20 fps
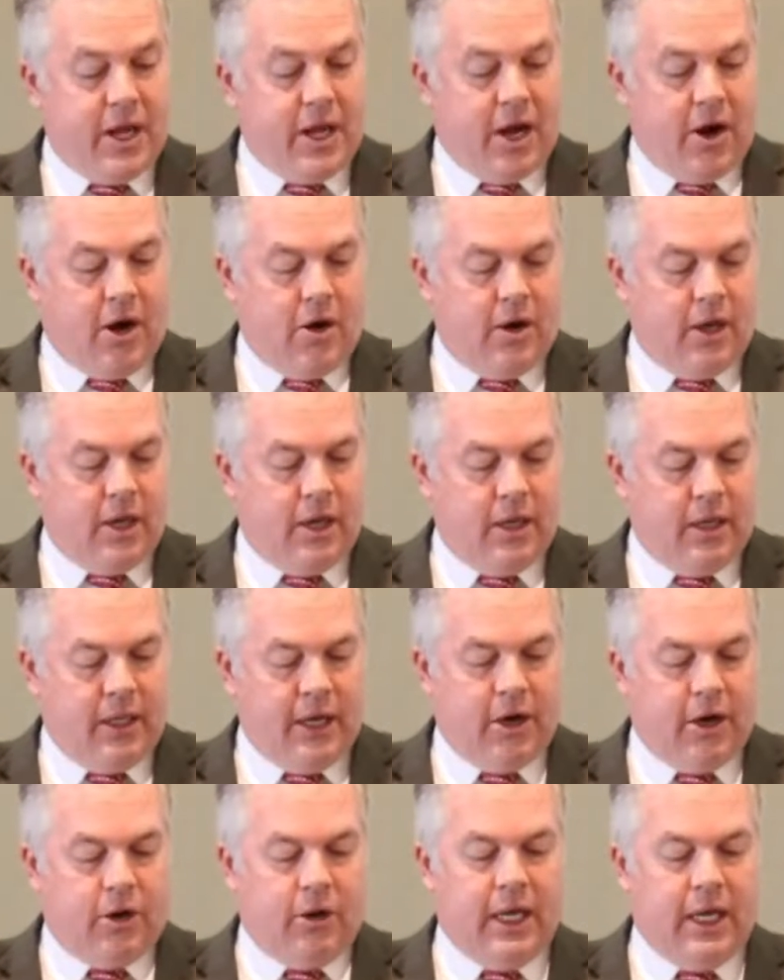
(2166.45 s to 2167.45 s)
There, it
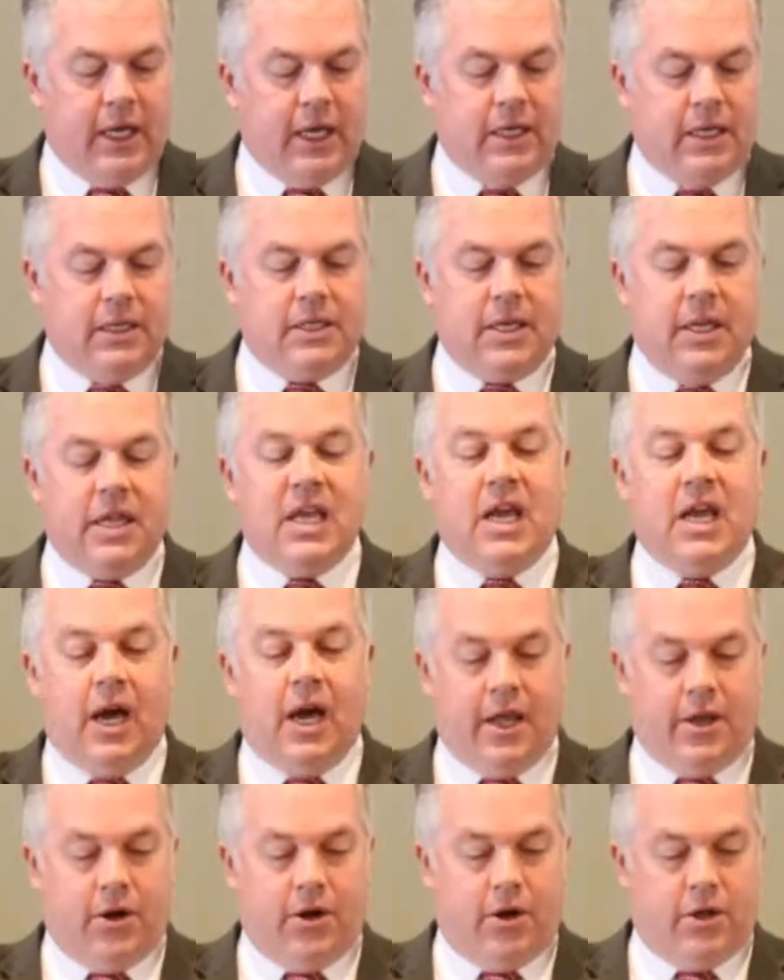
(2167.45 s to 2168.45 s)
literally is the
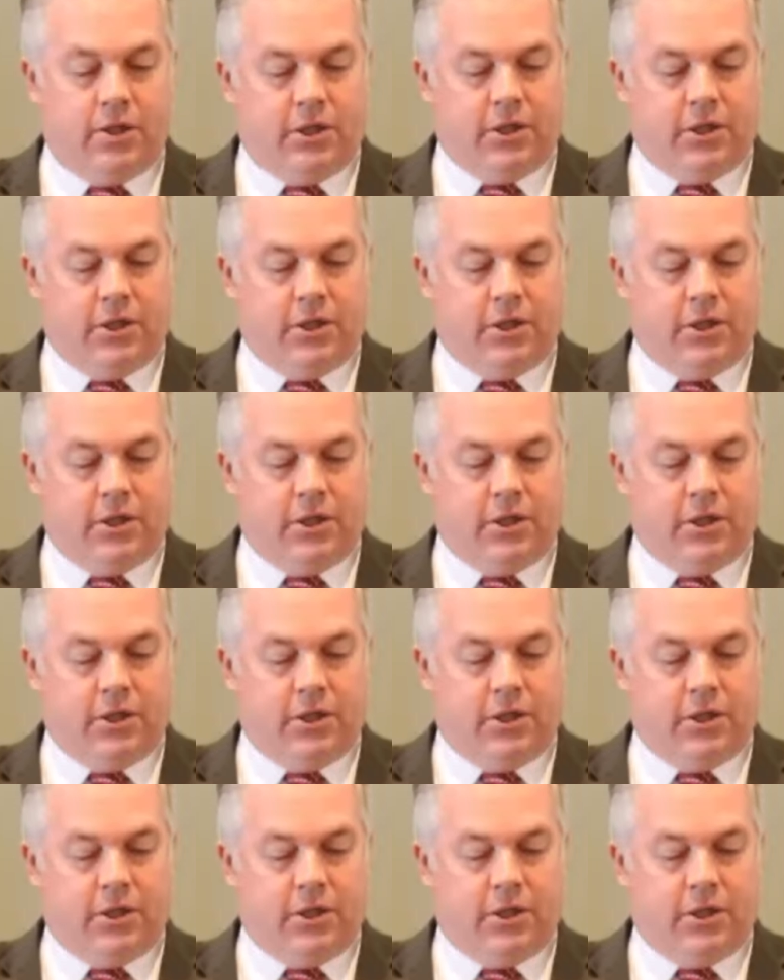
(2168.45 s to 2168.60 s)
other.